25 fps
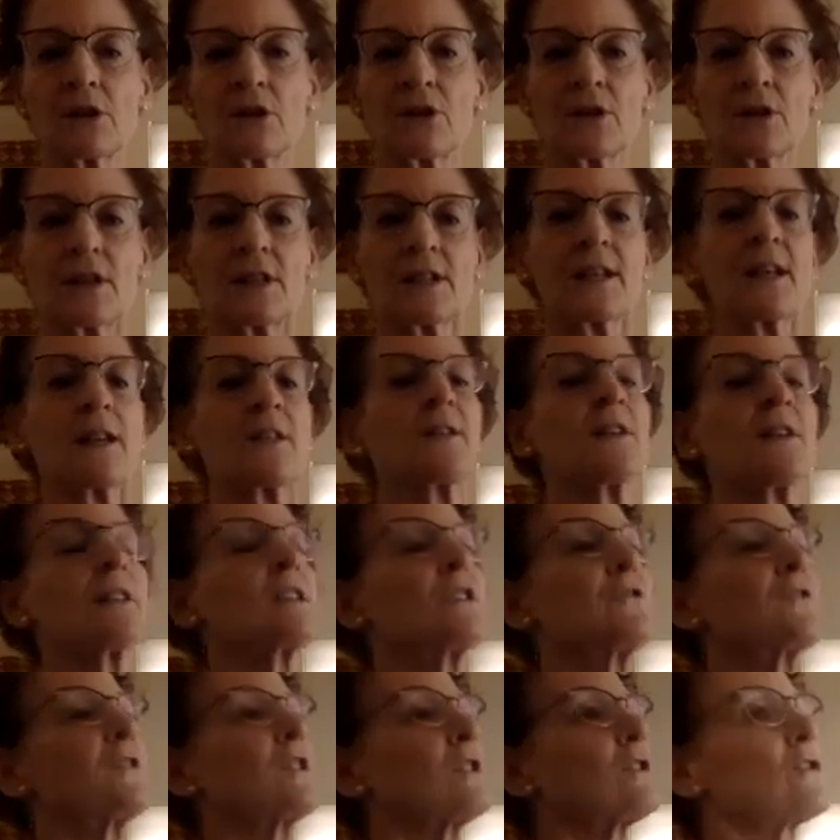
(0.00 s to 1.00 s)
because he said,
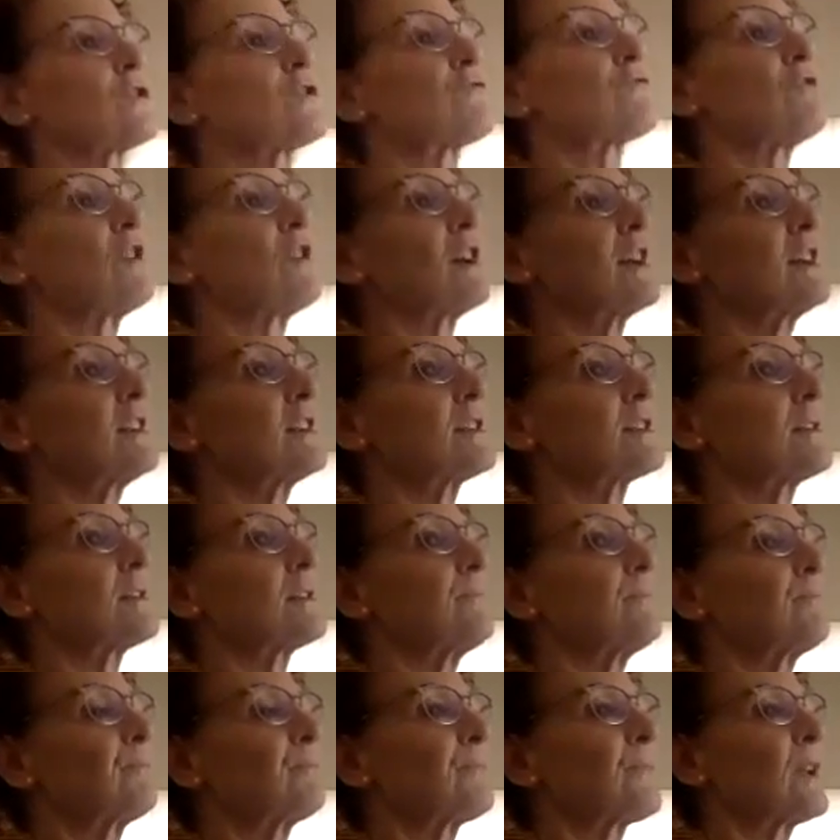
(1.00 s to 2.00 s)
"This feels right."
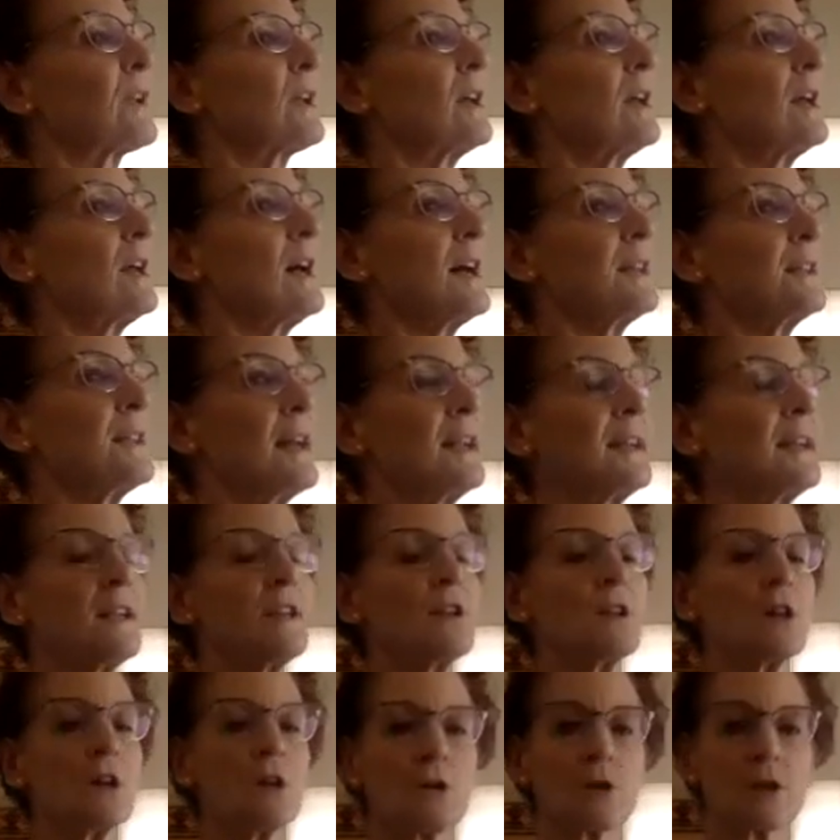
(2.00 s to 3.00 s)
And then he
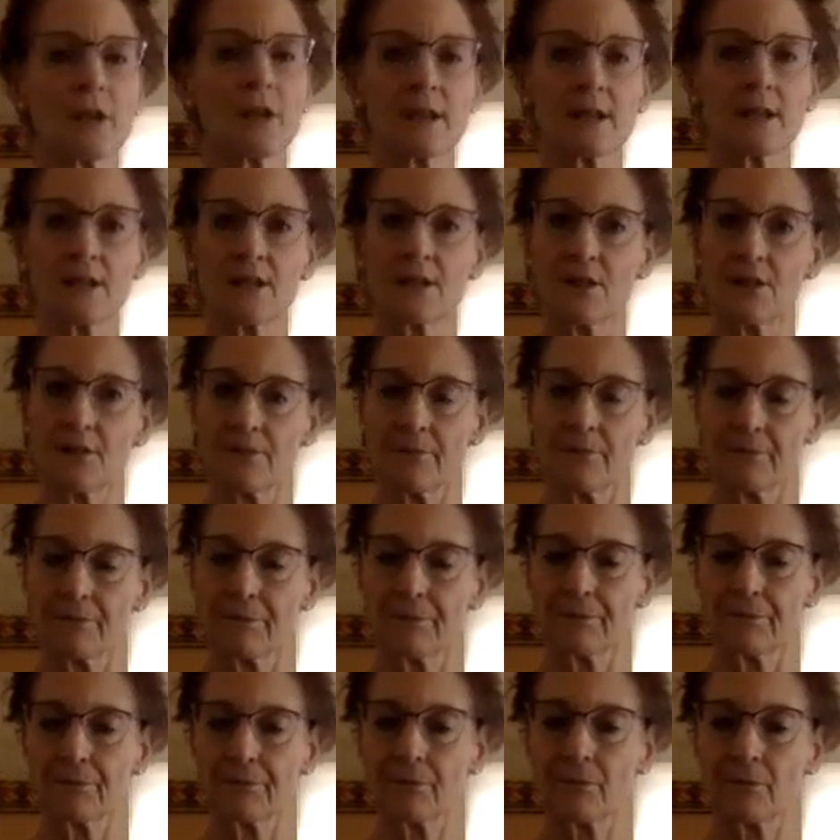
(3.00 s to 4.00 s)
noticed,
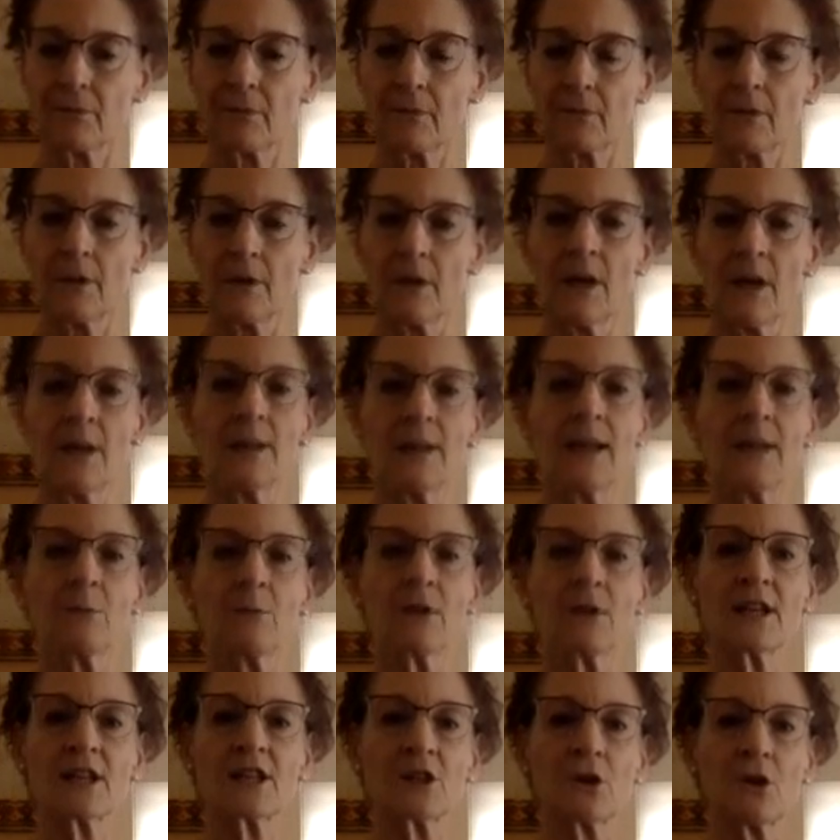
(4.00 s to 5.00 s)
and then
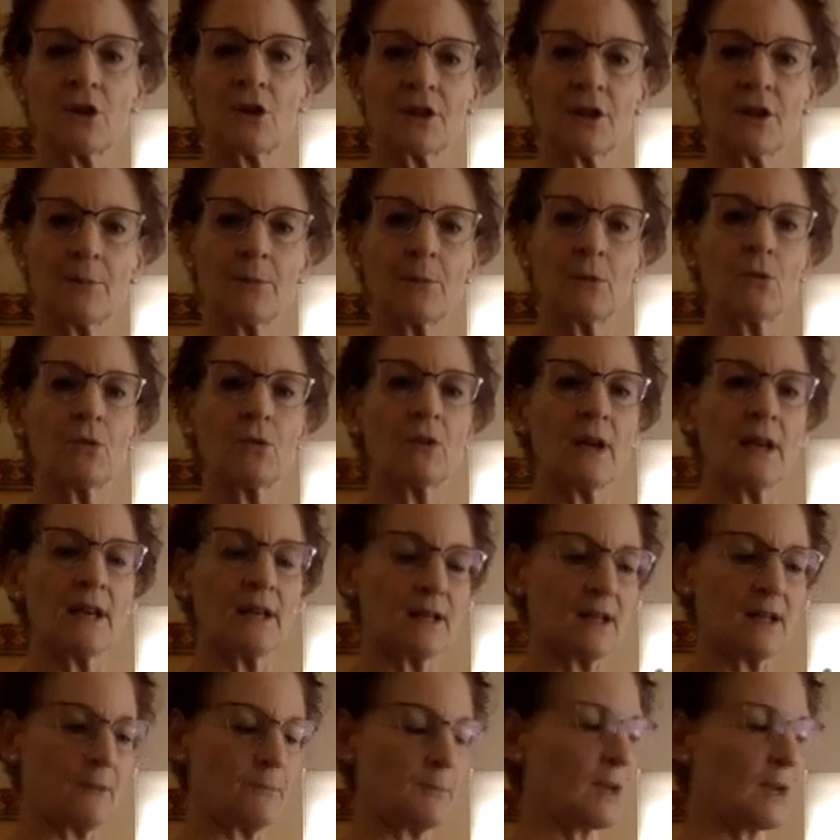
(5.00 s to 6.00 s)
when he saw it
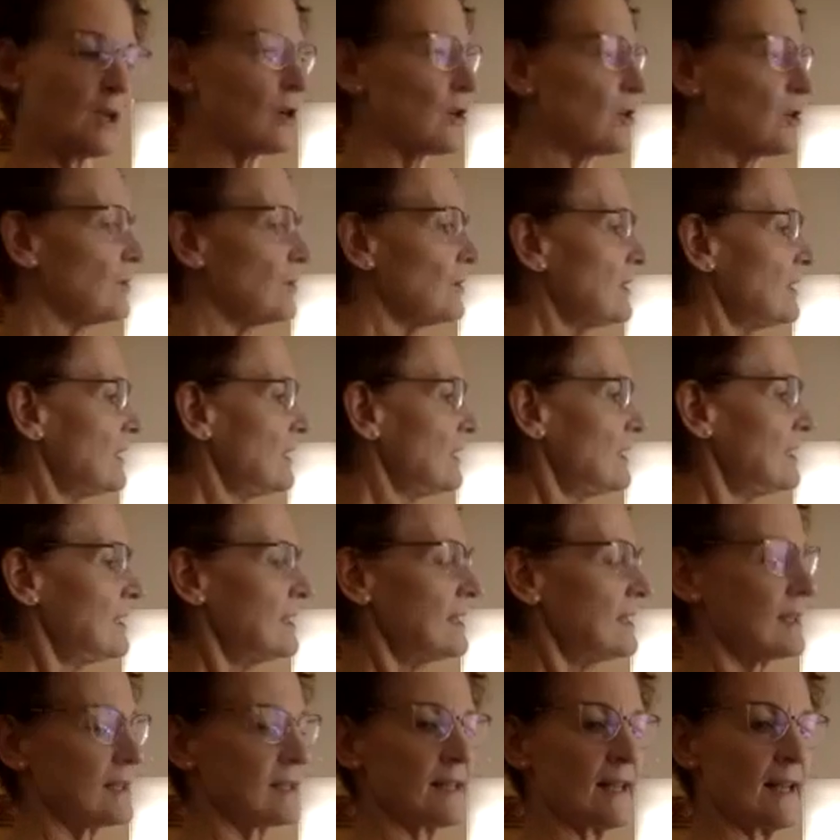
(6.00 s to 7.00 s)
in the mirror,
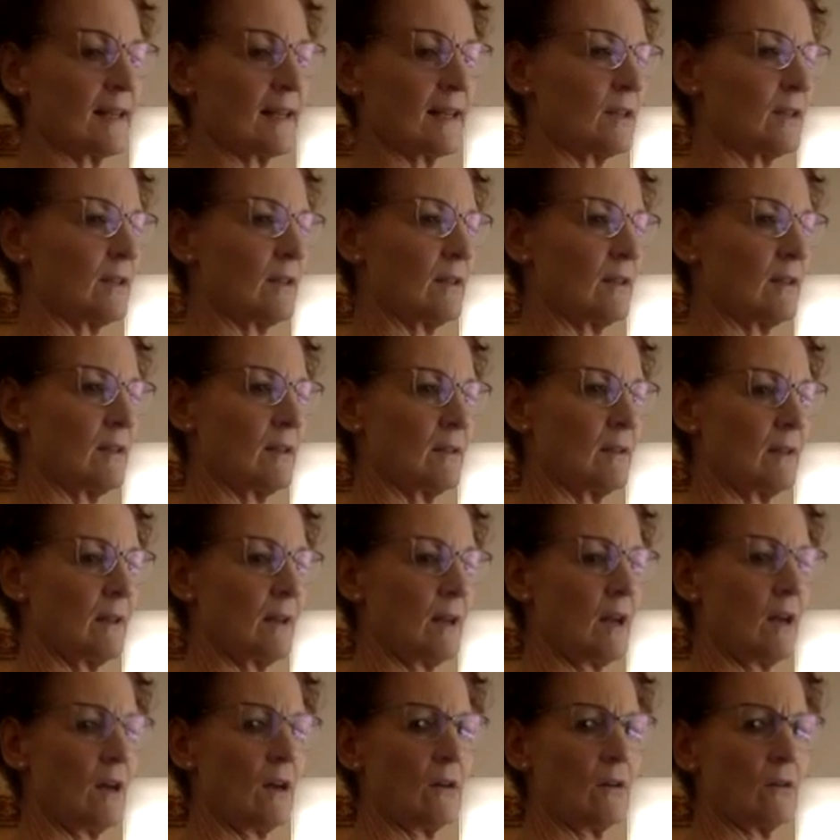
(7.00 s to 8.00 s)
he said,
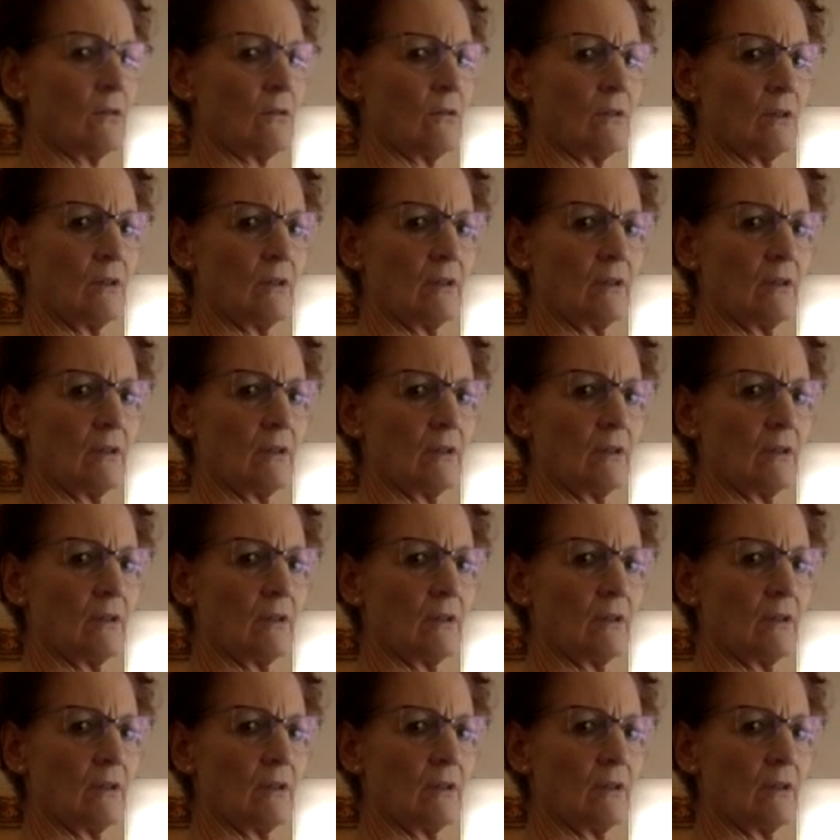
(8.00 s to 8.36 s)
"Oh,